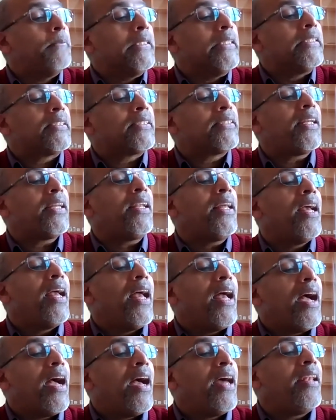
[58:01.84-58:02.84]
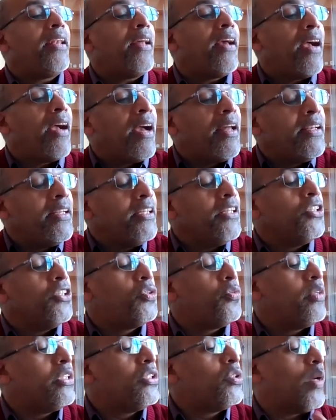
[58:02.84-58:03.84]
a person and an
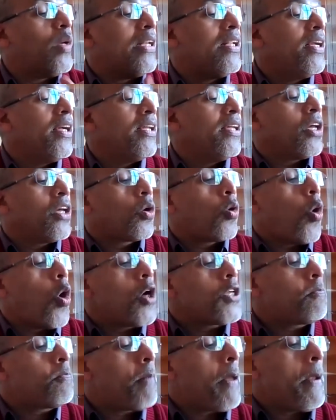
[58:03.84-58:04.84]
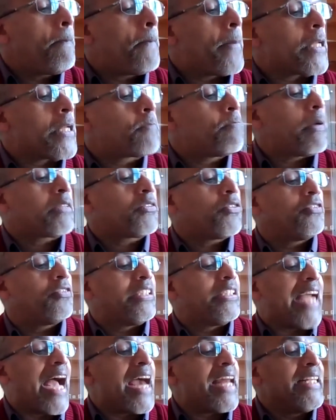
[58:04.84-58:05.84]
individual. The gospel perspective
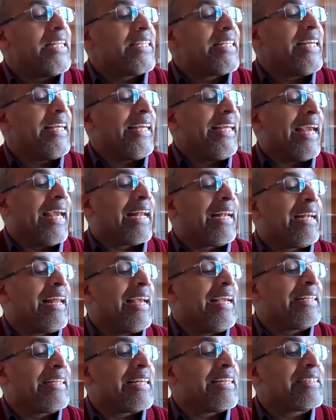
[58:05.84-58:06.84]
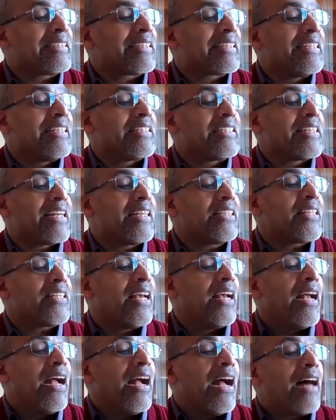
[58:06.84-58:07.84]
of charity enlightens
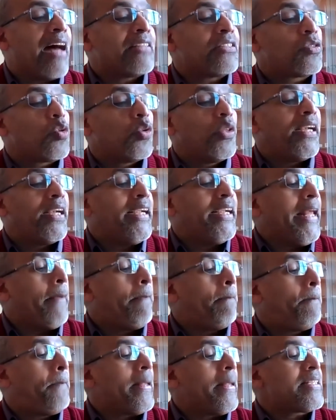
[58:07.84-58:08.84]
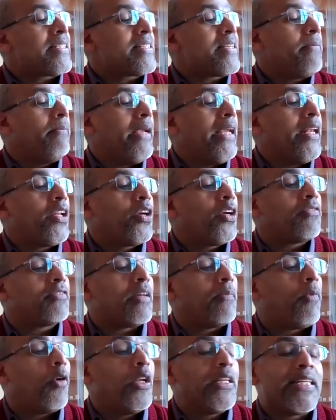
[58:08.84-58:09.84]
Christians as to the deepest meaning of
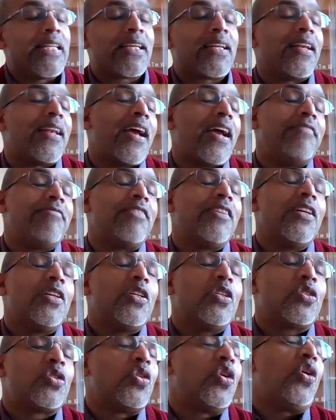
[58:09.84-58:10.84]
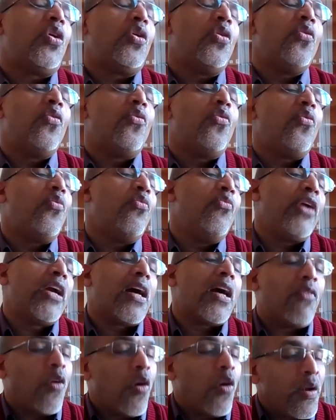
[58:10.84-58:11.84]
the political life. So we
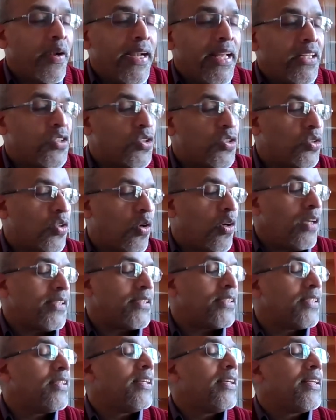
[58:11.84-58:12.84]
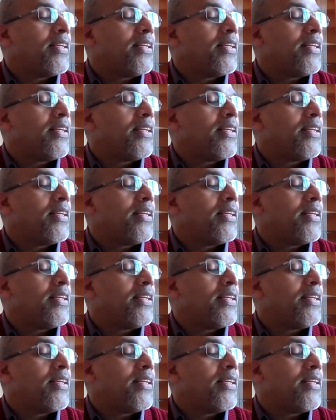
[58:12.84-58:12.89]
have already told